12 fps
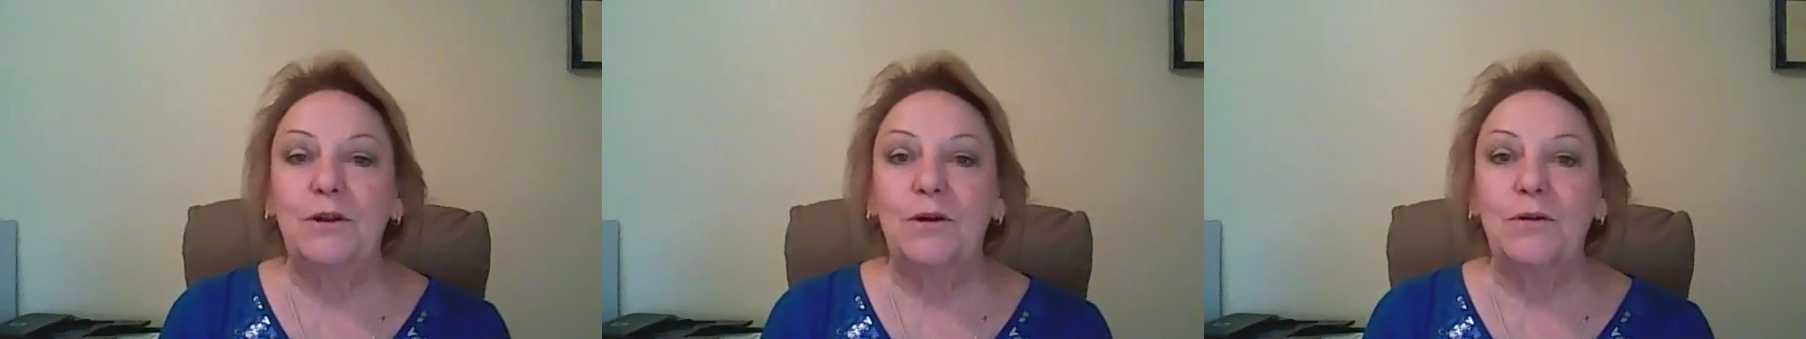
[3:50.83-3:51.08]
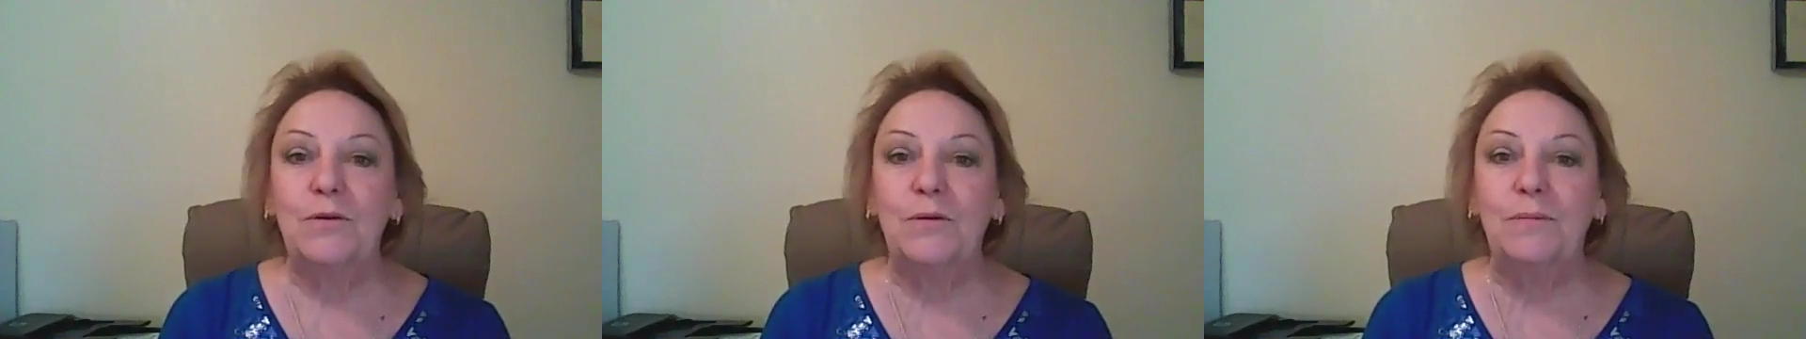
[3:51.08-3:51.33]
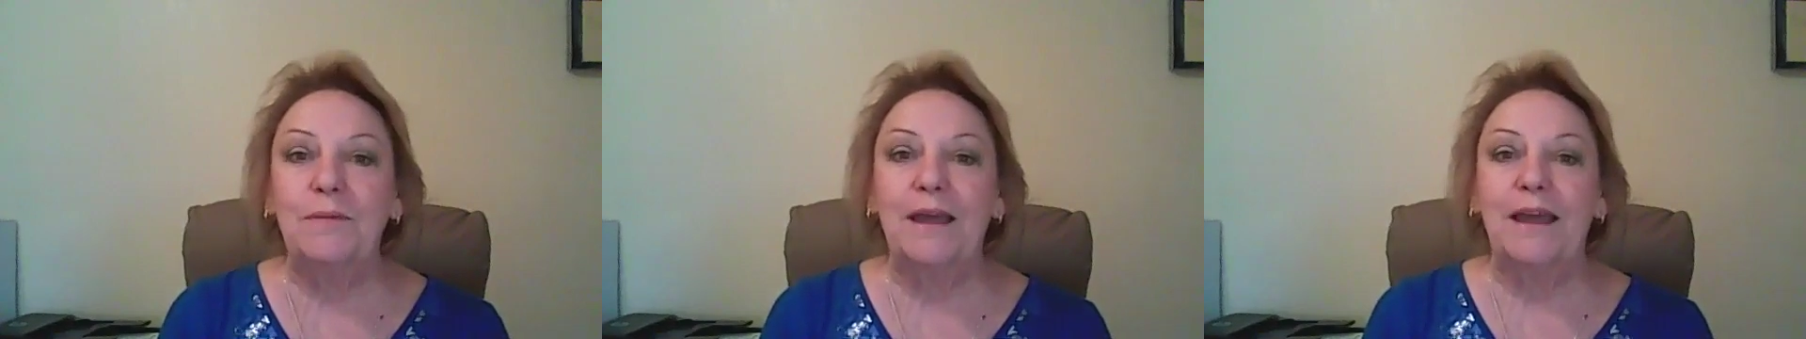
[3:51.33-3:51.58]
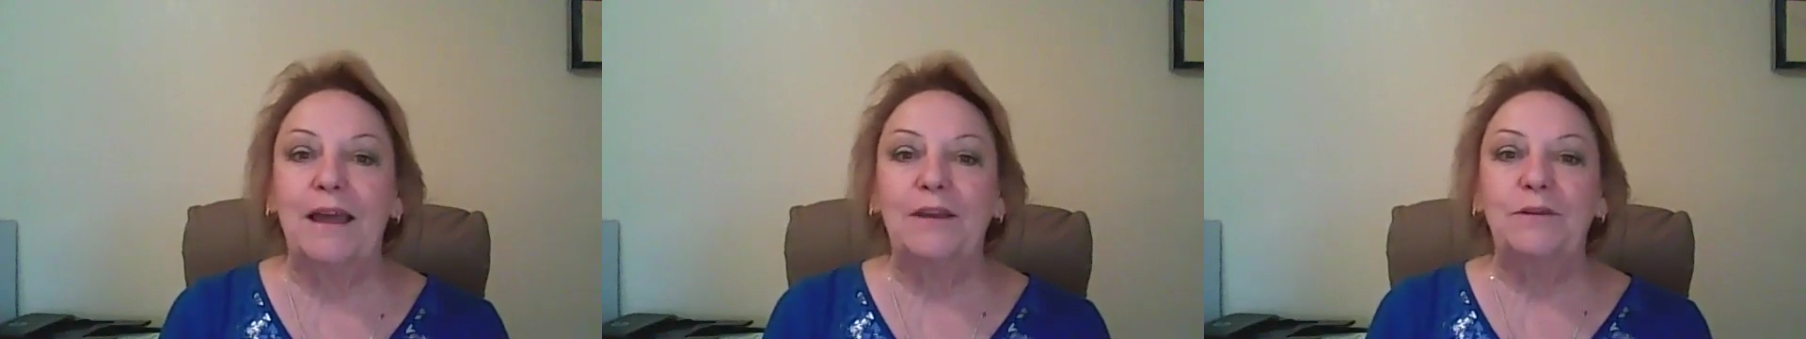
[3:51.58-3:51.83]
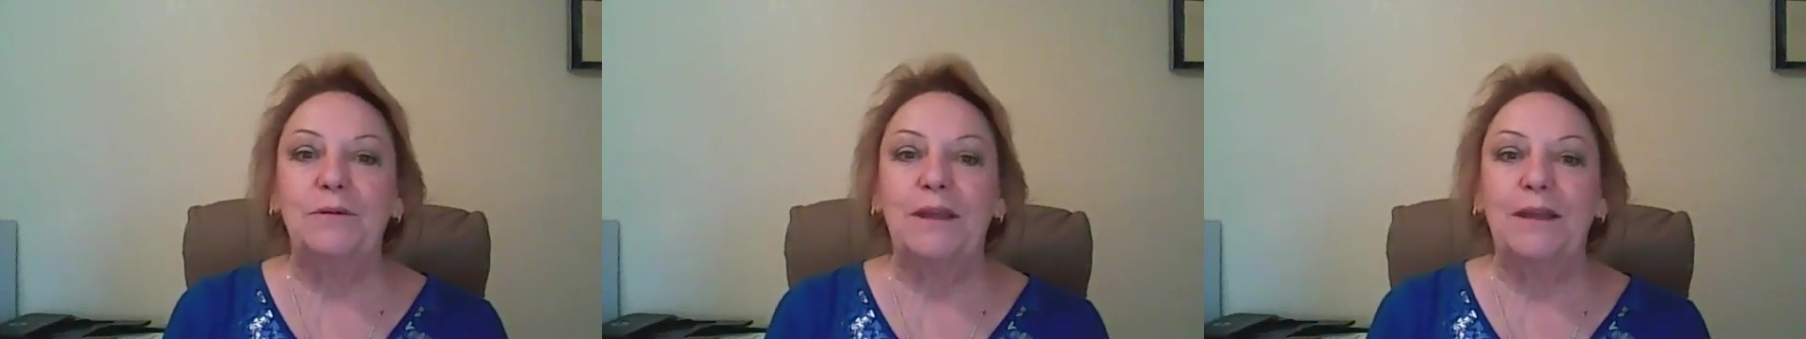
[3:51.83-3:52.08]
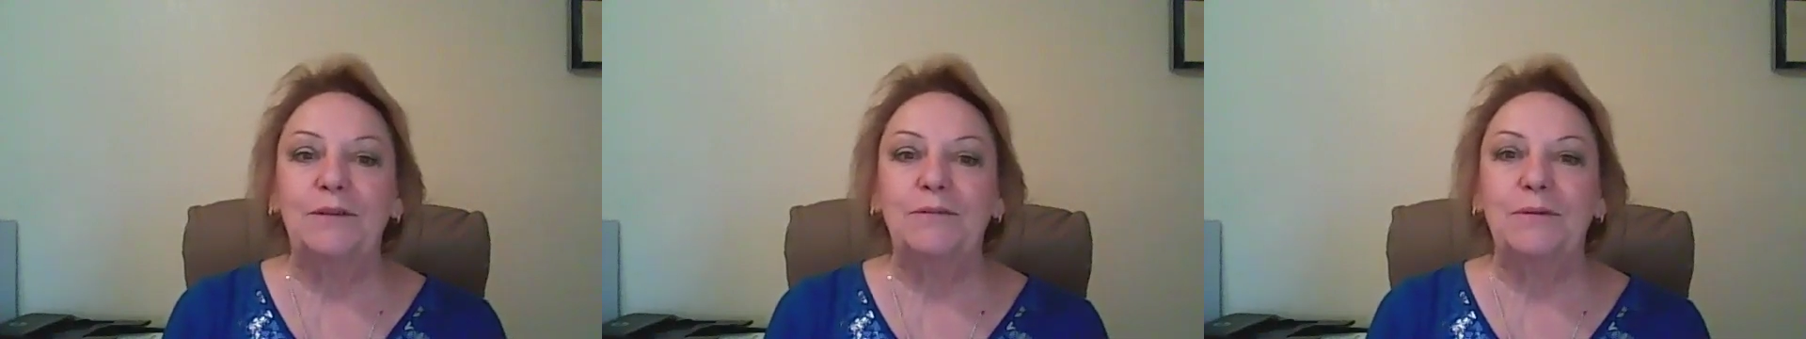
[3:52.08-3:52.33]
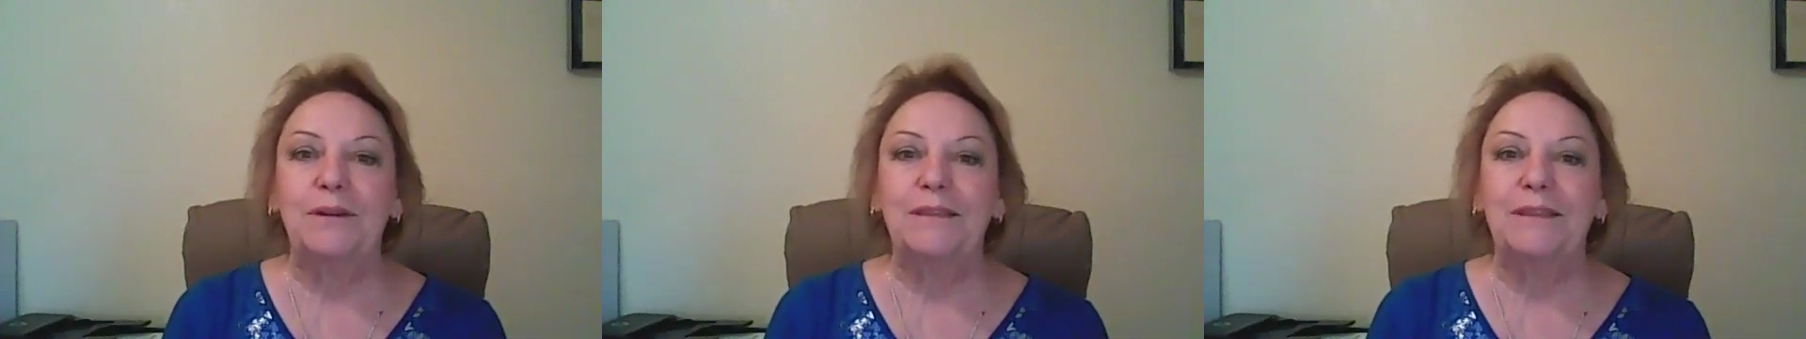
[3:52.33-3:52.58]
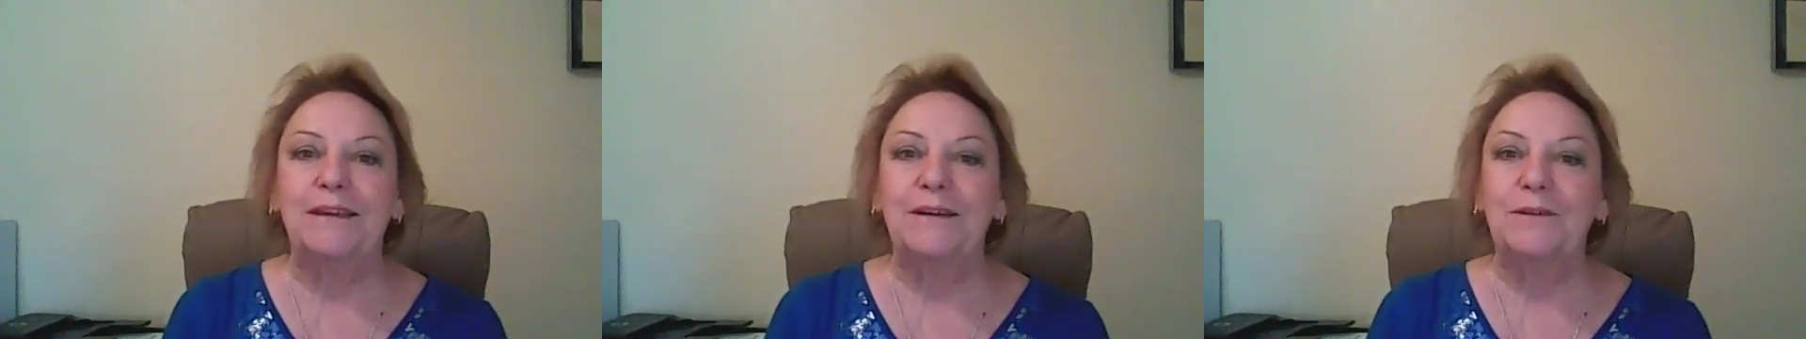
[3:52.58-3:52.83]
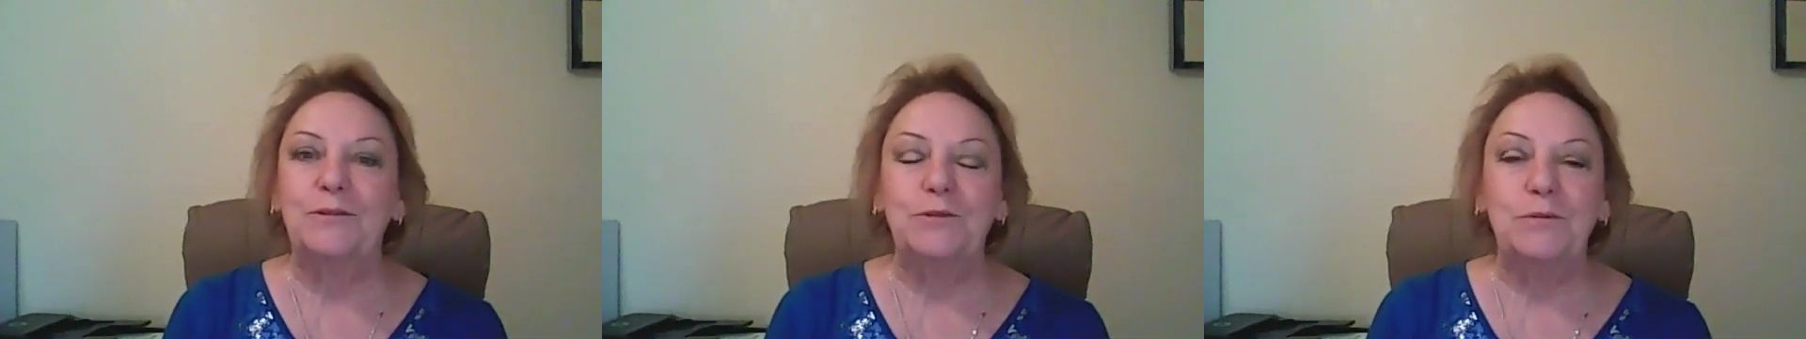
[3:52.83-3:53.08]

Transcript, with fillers: home and you can't do anything else,